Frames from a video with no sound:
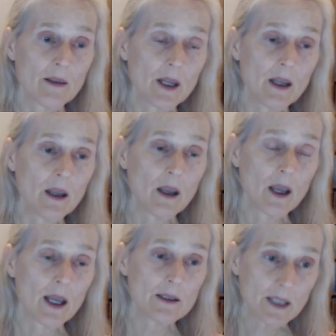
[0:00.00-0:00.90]
the
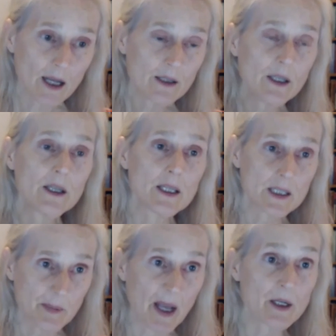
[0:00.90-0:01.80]
Italian and
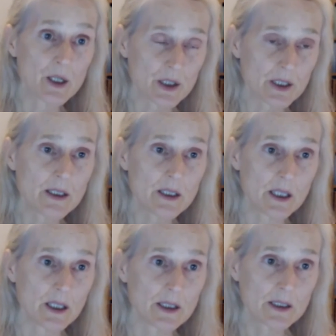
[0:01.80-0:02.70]
Spanish
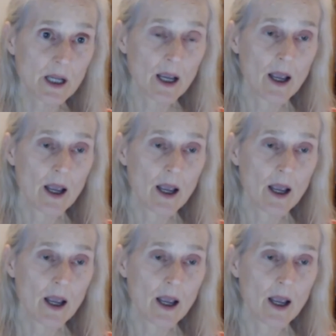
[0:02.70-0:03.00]
cities